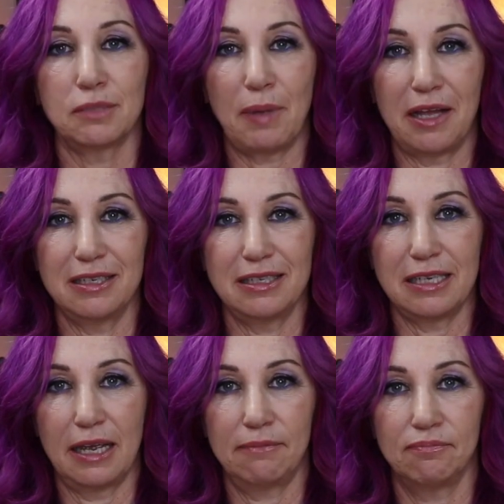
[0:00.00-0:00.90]
spell is
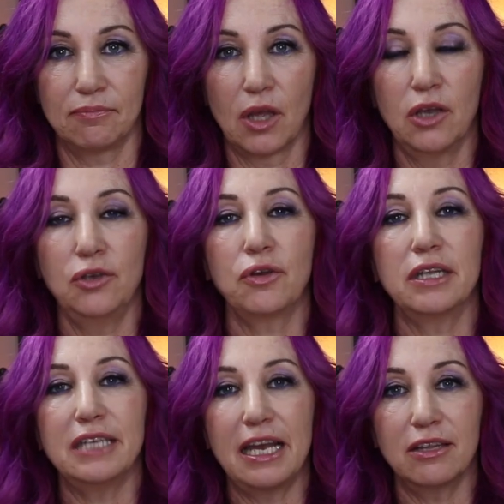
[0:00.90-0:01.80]
done. You
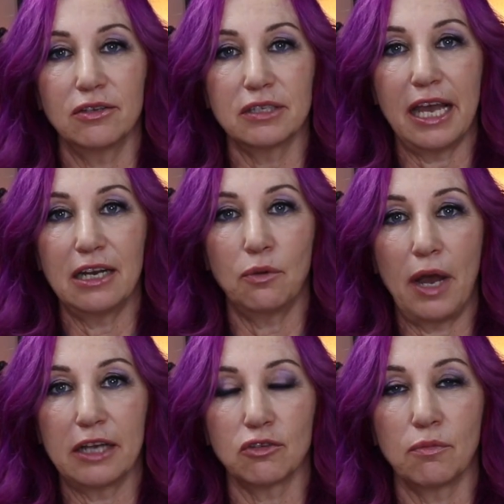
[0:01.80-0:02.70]
can take those candle
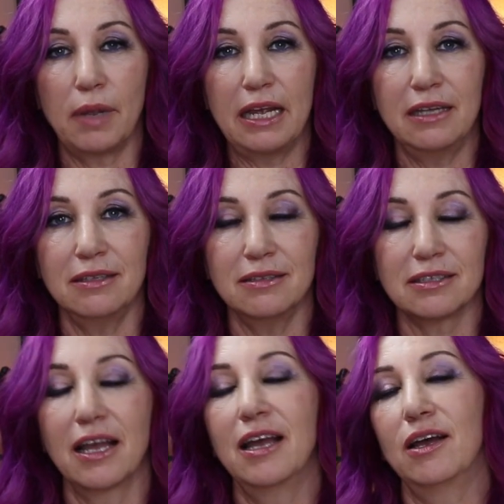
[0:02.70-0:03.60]
wax
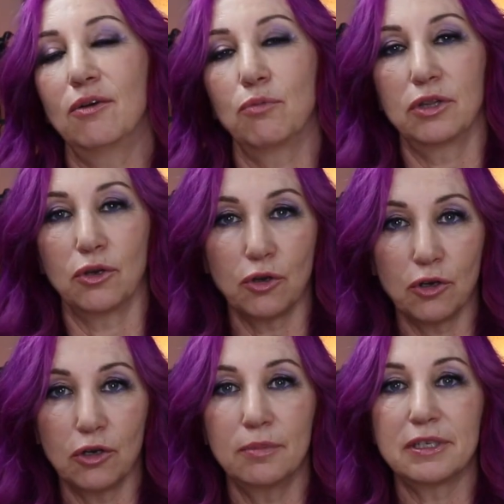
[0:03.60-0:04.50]
remains with the
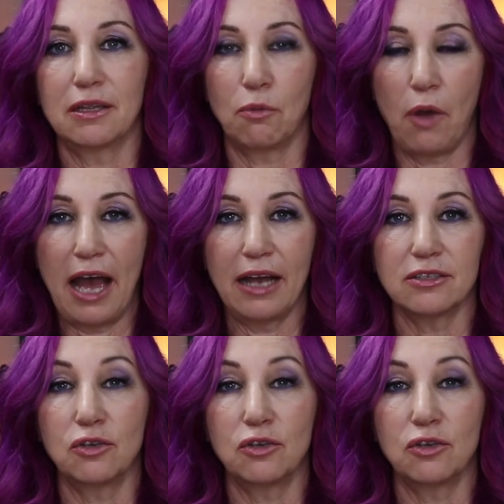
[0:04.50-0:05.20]
herbs and the wax,